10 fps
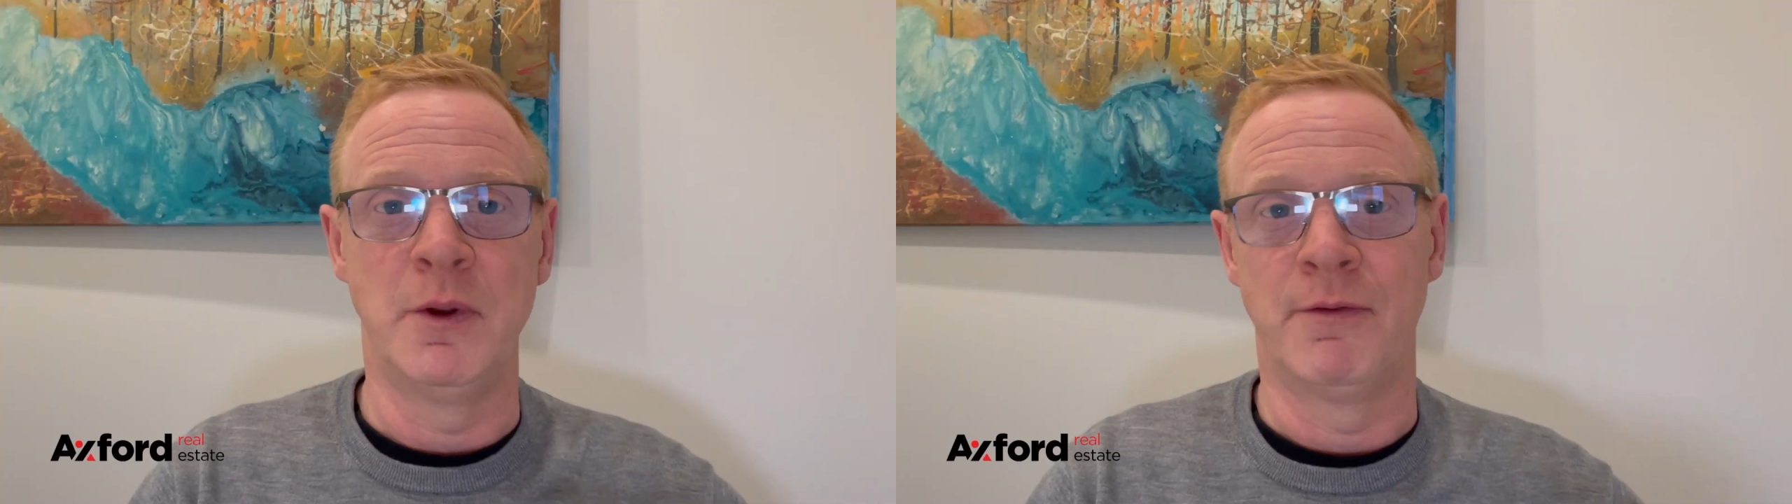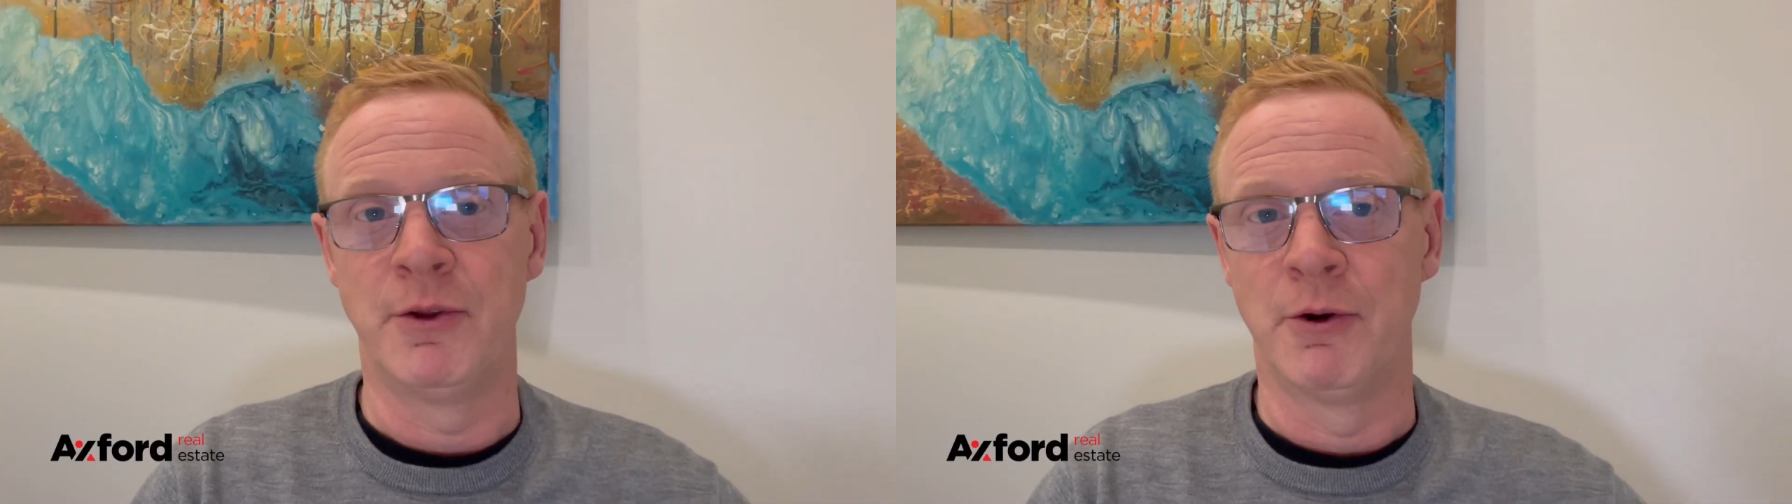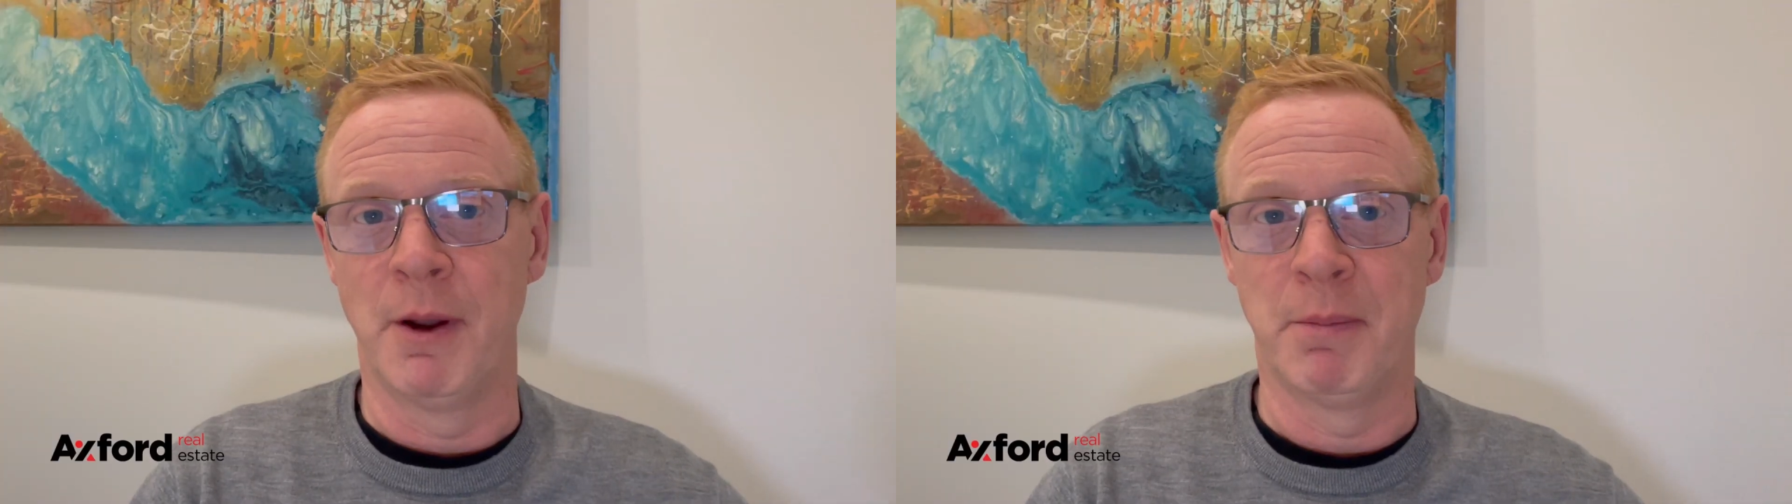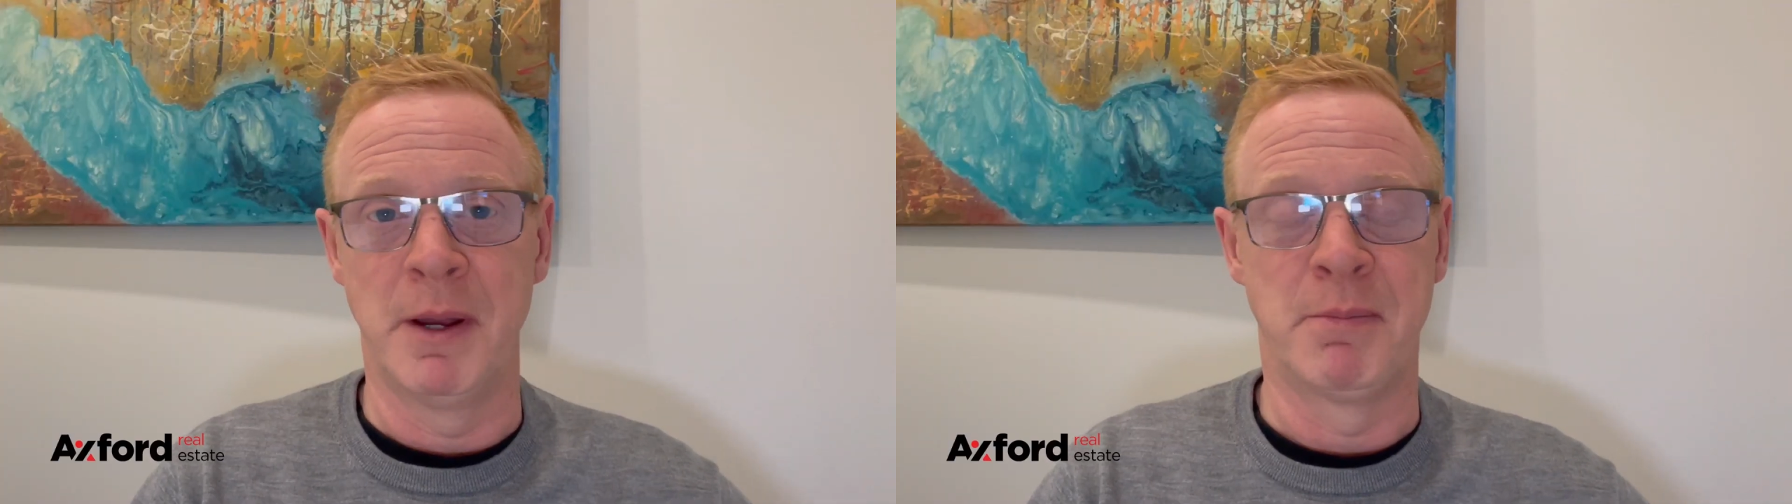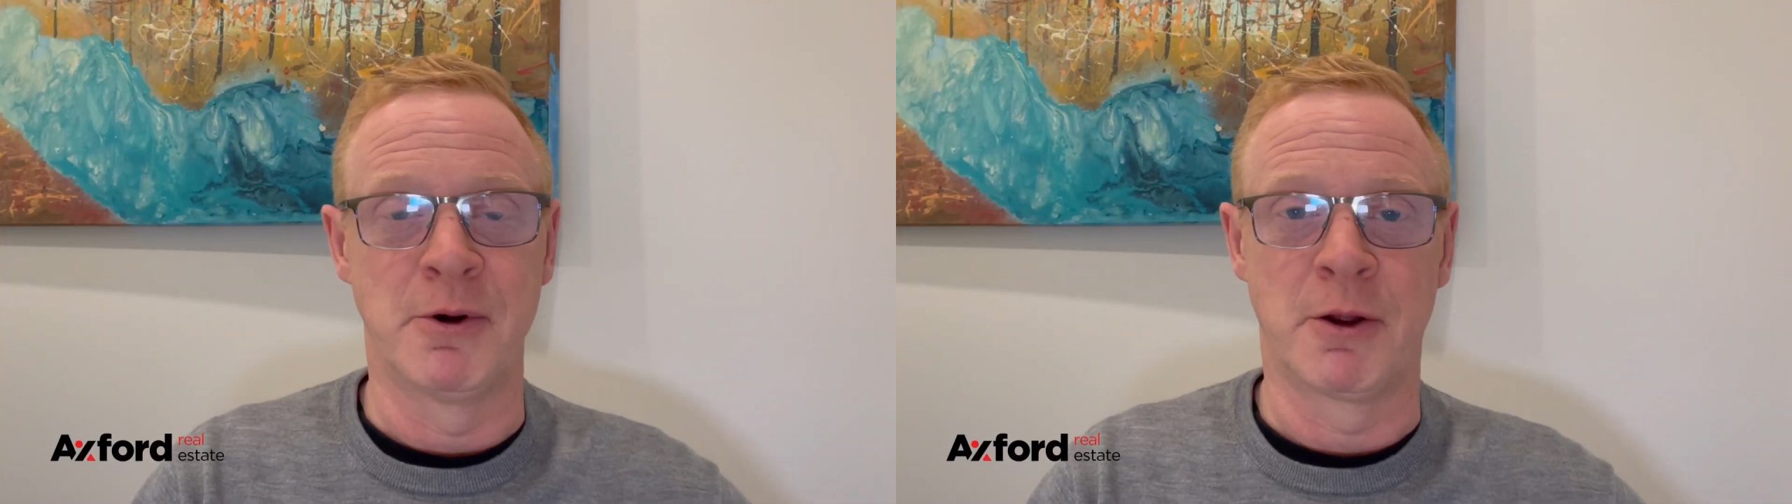if you're up
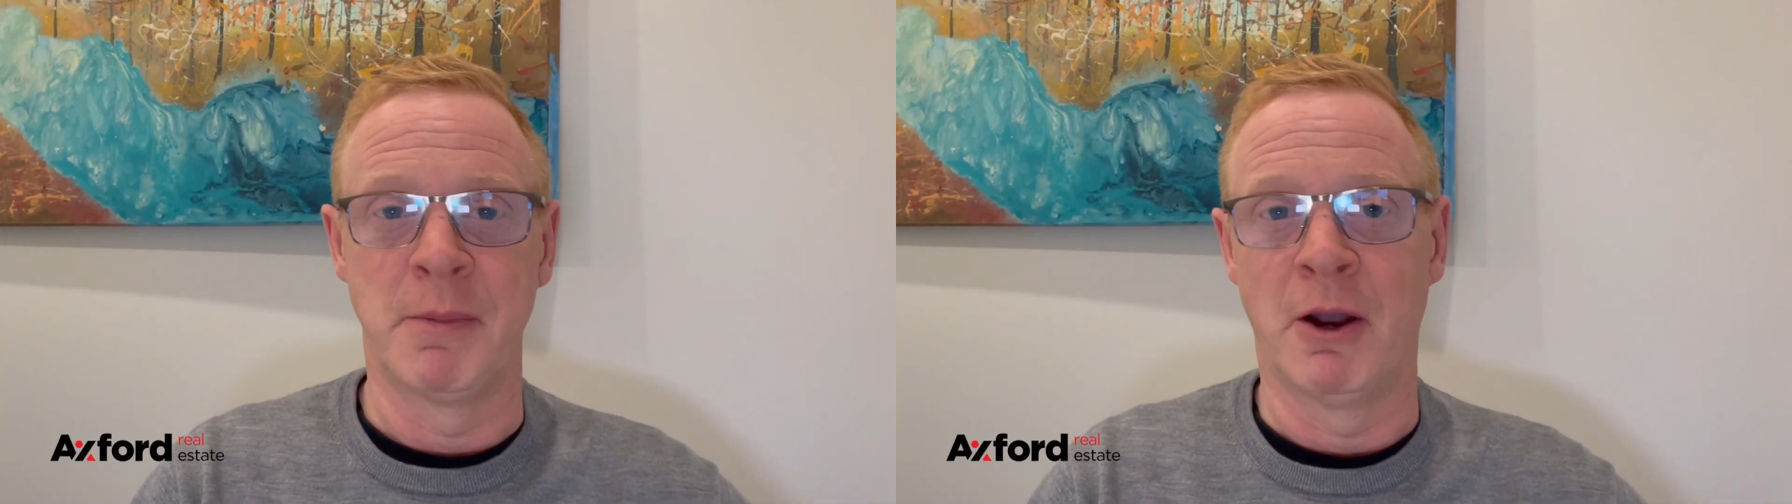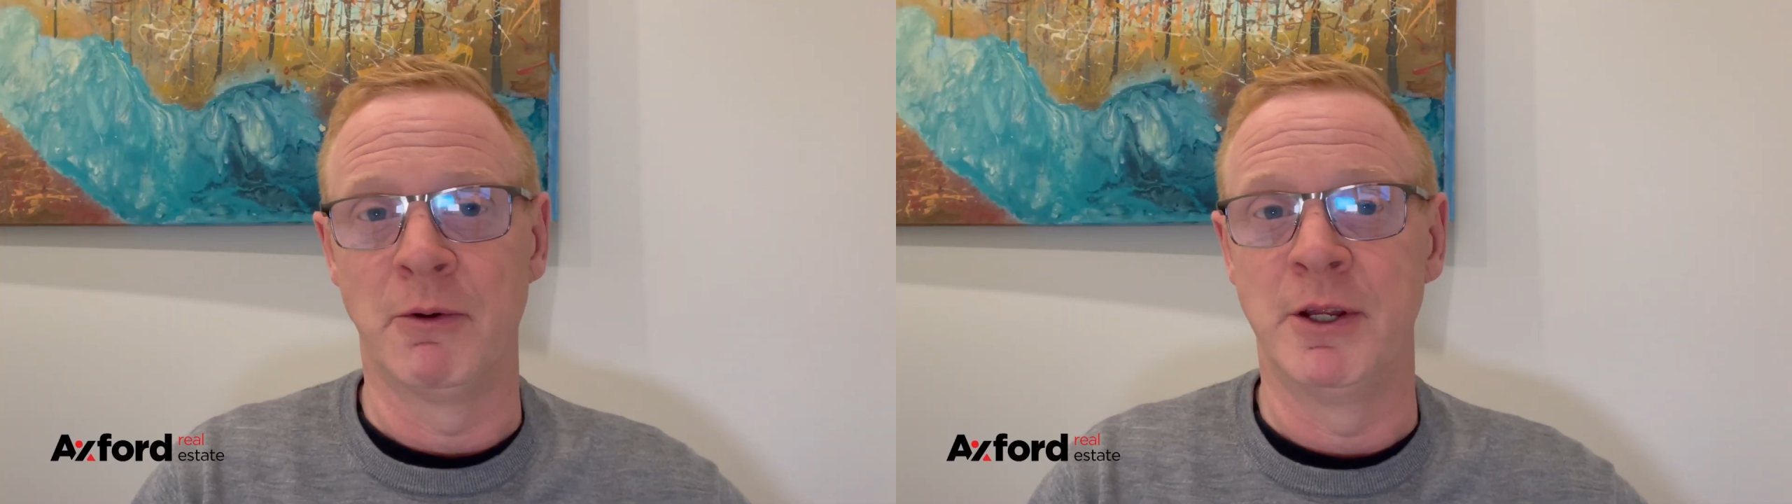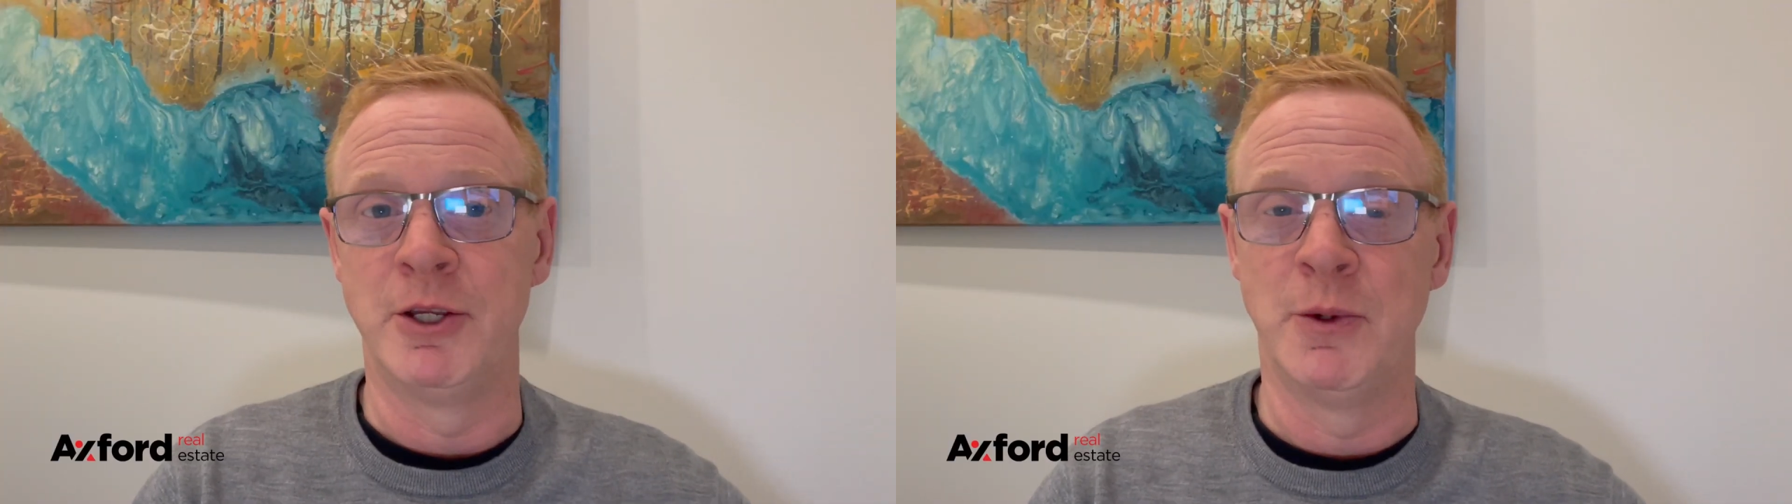by Burke Mountain and